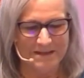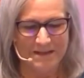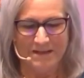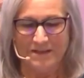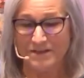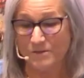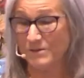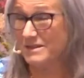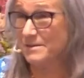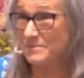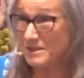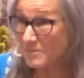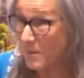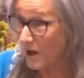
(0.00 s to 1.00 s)
There were some
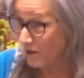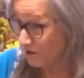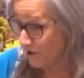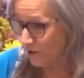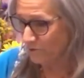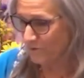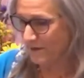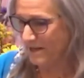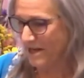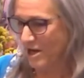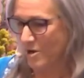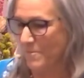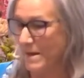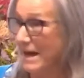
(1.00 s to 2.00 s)
small children
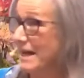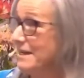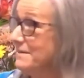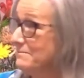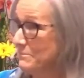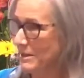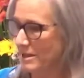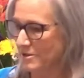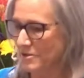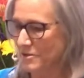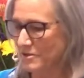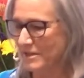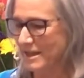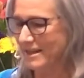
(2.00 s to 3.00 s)
nearby, Buechner
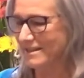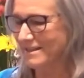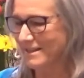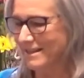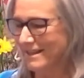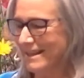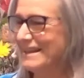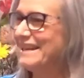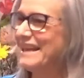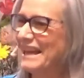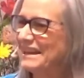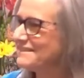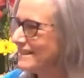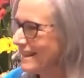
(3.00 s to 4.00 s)
said,
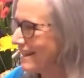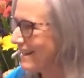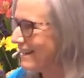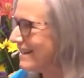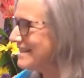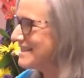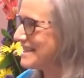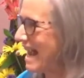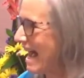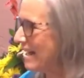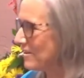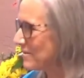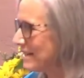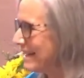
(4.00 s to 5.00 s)
giggling and
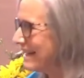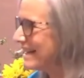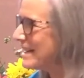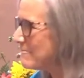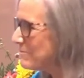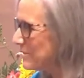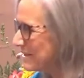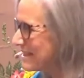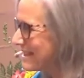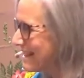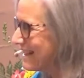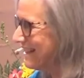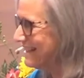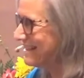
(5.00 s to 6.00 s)
chattering and pushing
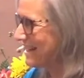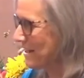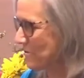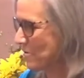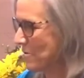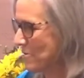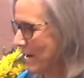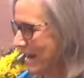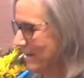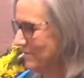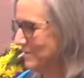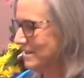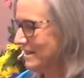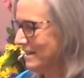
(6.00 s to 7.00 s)
each other
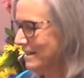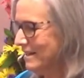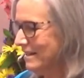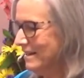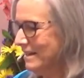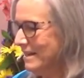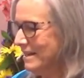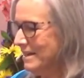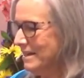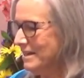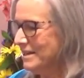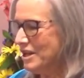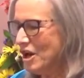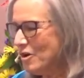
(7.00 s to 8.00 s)
around.
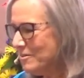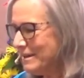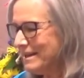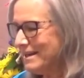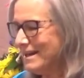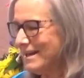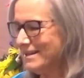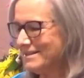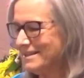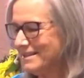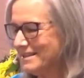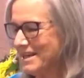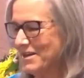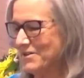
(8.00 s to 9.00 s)
Nobody had to
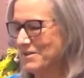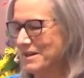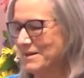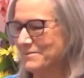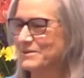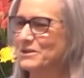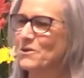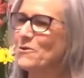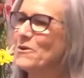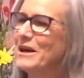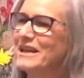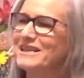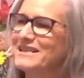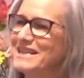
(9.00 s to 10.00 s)
tell them to
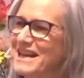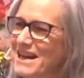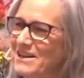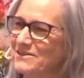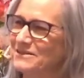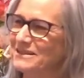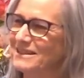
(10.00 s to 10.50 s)
quiet down